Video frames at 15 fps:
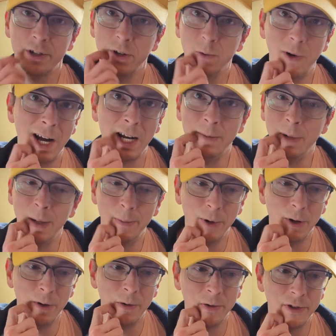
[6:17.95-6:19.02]
The rattle my
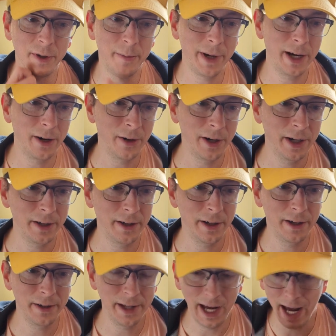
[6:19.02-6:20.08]
bones, the
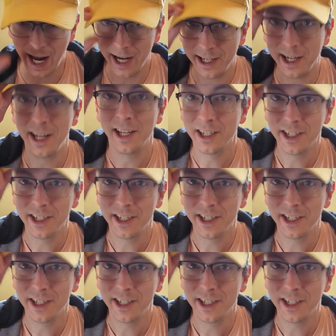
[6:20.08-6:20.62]
parrot, the hat getting